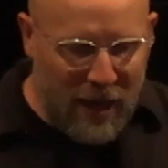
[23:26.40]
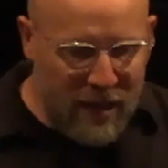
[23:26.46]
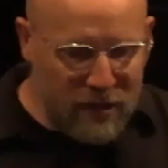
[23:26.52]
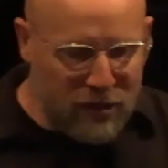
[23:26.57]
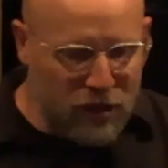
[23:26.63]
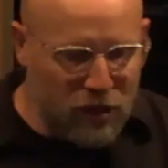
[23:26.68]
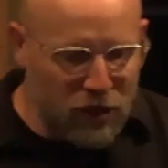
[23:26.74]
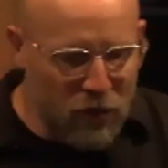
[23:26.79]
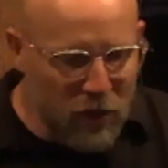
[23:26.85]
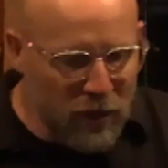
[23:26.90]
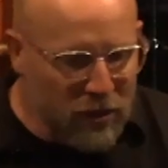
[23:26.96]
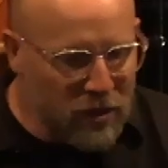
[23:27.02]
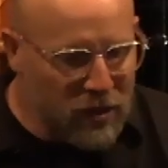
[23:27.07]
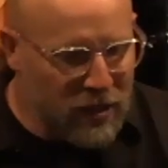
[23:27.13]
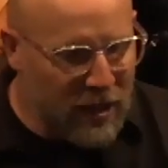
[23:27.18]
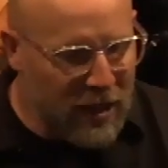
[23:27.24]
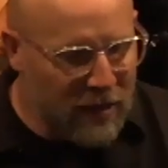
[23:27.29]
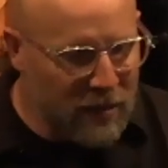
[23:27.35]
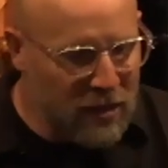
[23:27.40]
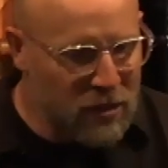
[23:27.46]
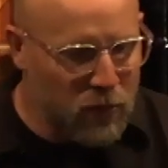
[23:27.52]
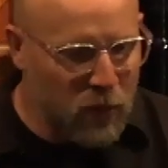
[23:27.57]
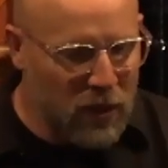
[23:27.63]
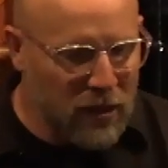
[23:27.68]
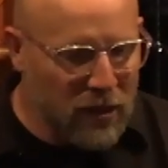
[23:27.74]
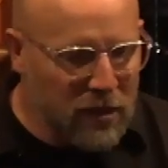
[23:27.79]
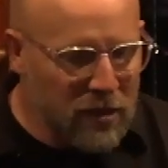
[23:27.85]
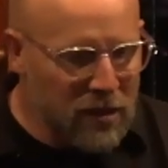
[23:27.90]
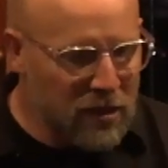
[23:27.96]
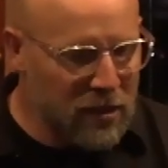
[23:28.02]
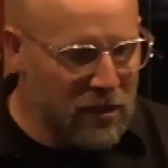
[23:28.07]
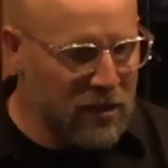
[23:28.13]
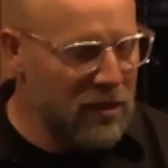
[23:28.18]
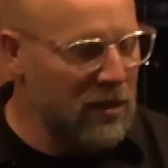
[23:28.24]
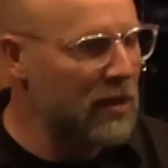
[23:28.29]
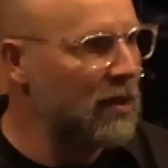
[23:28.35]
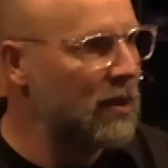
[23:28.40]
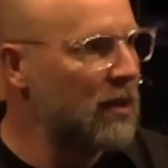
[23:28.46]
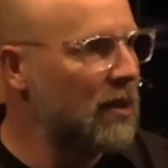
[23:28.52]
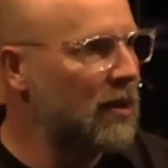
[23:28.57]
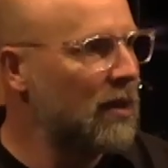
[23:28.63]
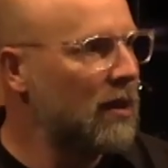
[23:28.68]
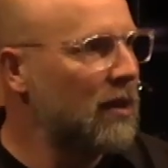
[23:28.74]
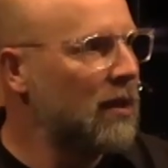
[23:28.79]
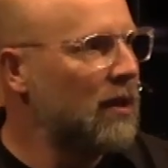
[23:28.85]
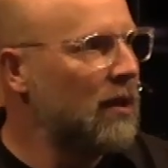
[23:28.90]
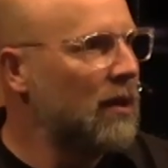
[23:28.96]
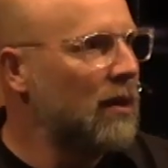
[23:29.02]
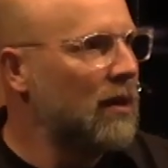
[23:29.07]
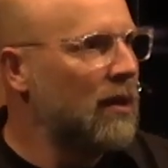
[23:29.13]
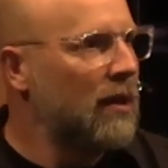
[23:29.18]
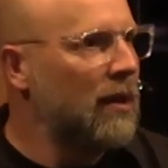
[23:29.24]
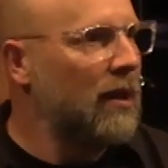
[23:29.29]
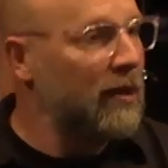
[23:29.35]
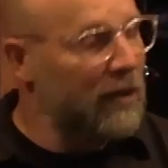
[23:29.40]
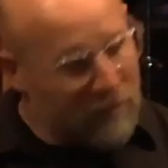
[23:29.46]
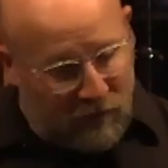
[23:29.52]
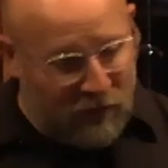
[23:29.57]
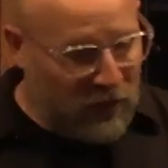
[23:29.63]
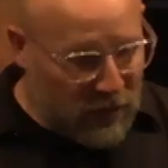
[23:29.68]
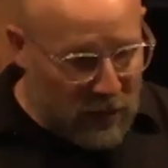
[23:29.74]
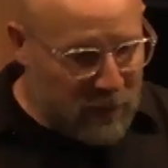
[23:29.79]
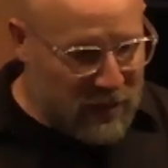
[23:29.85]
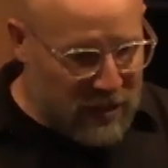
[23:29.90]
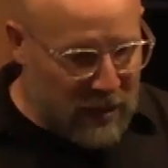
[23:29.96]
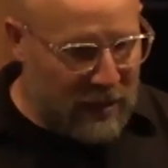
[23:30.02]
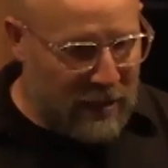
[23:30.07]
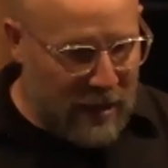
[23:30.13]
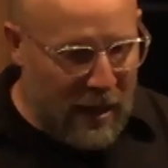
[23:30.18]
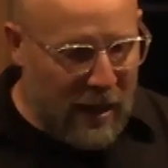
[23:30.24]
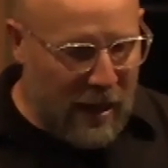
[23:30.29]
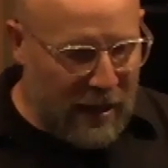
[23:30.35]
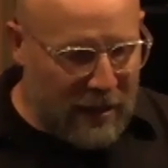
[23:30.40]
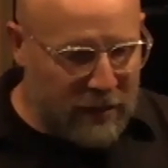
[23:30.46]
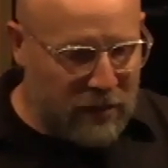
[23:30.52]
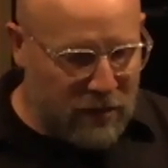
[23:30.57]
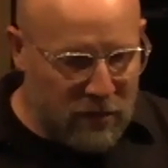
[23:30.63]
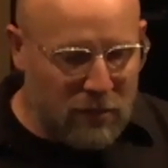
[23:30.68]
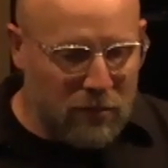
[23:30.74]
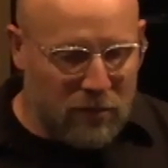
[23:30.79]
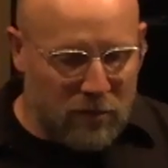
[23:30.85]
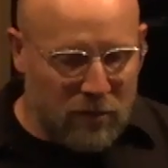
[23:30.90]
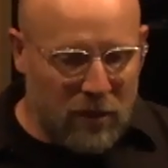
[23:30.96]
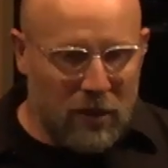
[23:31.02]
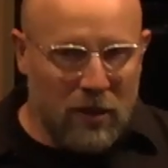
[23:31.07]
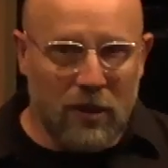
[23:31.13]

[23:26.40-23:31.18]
hey, do you understand these words? And Philip's like, yeah, I do.